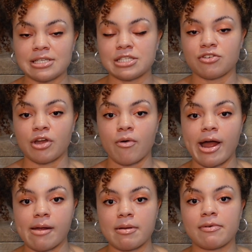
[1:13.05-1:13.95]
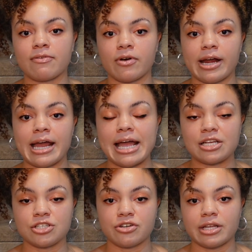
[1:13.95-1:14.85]
It's a requirement before
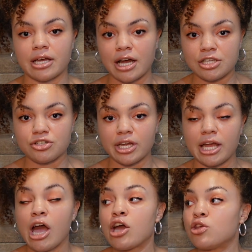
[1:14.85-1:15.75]
entering the country.